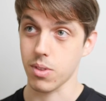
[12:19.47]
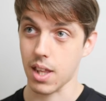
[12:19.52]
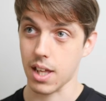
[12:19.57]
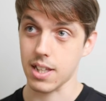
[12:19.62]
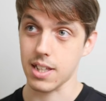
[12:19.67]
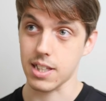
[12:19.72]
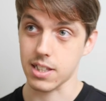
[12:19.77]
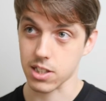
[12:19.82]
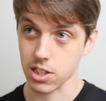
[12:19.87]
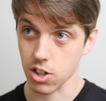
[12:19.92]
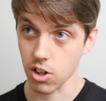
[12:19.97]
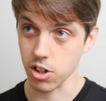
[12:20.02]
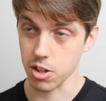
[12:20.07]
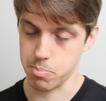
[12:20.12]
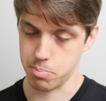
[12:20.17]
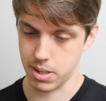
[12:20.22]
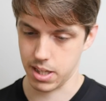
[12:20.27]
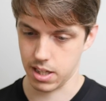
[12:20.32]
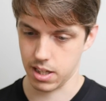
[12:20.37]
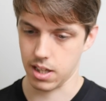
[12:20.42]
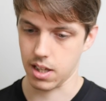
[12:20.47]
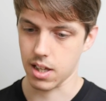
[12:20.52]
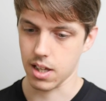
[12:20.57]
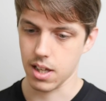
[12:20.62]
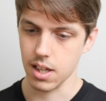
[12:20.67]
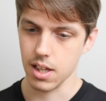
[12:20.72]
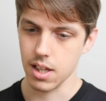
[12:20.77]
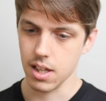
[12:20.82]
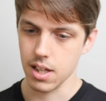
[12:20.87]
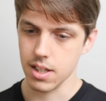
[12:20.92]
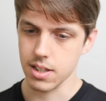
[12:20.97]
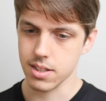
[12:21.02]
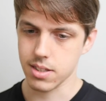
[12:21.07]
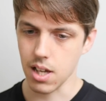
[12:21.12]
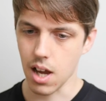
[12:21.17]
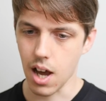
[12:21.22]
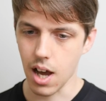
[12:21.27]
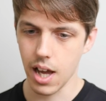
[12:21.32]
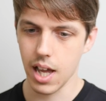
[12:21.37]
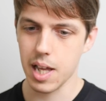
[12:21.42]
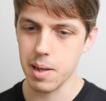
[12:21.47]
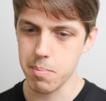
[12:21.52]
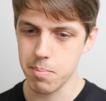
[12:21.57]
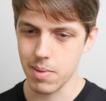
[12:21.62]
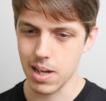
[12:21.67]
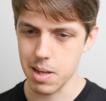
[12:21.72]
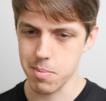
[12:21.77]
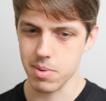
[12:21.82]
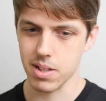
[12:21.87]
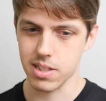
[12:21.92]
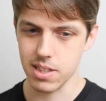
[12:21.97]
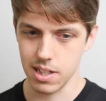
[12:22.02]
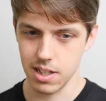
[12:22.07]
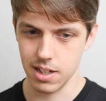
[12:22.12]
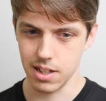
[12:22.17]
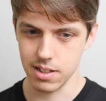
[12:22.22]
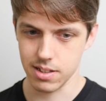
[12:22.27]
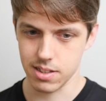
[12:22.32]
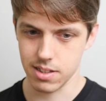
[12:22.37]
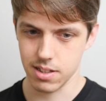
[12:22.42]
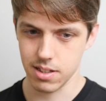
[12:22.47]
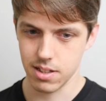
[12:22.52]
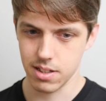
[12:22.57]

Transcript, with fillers: It's got to be time limited.